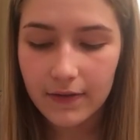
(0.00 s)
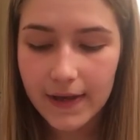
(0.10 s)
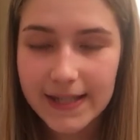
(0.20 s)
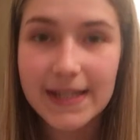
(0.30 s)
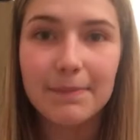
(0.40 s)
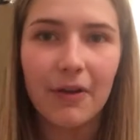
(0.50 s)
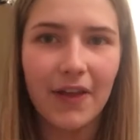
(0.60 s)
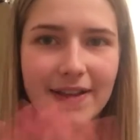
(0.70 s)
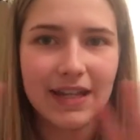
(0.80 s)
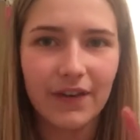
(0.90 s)
This
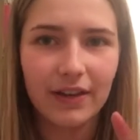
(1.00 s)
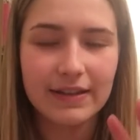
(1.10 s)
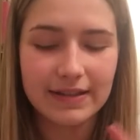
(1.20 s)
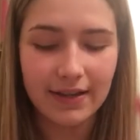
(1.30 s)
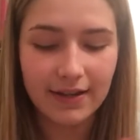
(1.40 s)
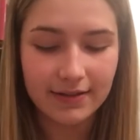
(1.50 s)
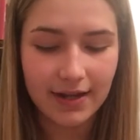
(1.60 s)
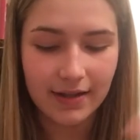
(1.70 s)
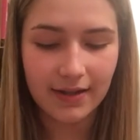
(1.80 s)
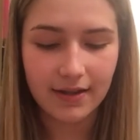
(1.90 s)
pathetic fallacy
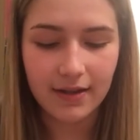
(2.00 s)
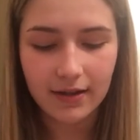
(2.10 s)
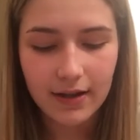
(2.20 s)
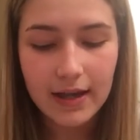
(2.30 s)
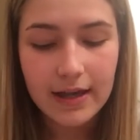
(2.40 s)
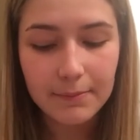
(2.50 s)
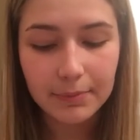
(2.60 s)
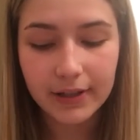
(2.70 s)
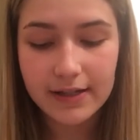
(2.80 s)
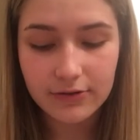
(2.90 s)
technique
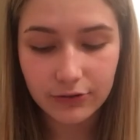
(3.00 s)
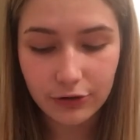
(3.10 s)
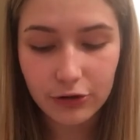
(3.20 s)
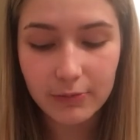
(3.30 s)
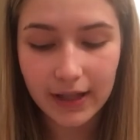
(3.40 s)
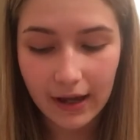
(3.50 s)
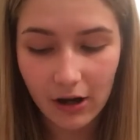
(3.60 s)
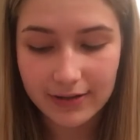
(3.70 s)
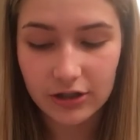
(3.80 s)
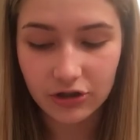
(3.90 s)
implies doom,
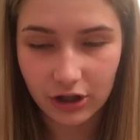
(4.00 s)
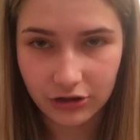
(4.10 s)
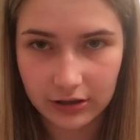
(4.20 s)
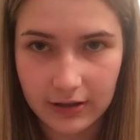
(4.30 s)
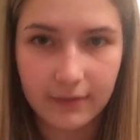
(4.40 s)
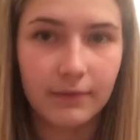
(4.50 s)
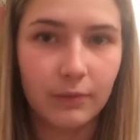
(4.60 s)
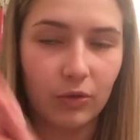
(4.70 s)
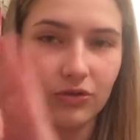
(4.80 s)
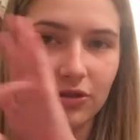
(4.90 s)
chaos and tragedy.
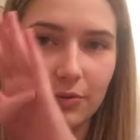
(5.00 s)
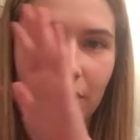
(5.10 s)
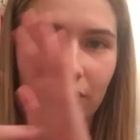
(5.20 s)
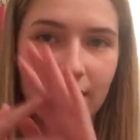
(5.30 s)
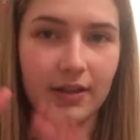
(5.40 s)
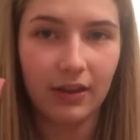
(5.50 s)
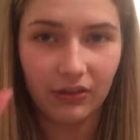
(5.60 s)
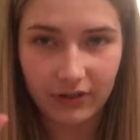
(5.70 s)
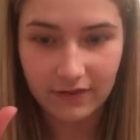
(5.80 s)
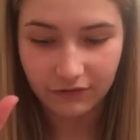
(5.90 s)
1, 2, 3.
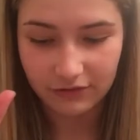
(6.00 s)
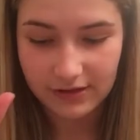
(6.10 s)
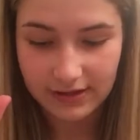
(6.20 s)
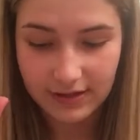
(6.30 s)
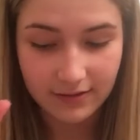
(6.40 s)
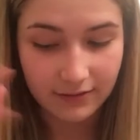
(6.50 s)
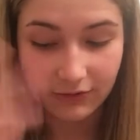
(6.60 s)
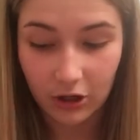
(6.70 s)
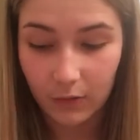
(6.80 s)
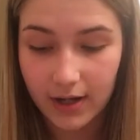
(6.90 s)
3 inferences,
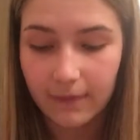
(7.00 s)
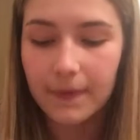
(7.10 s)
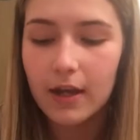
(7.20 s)
really quick.